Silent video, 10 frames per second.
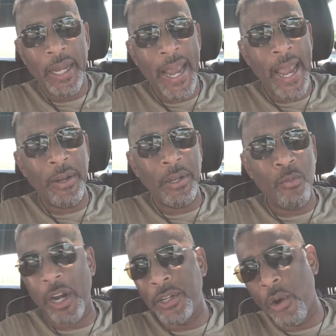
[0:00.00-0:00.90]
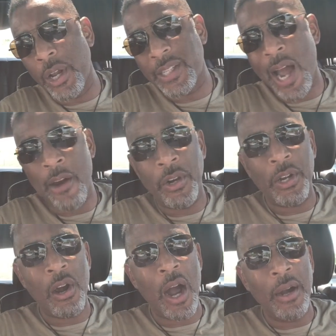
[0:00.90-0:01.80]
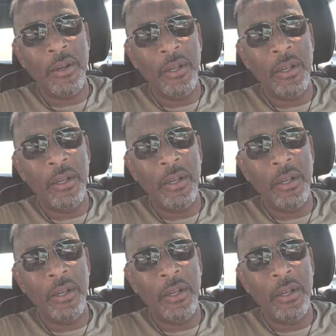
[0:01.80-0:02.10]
and with a donut tire in your car.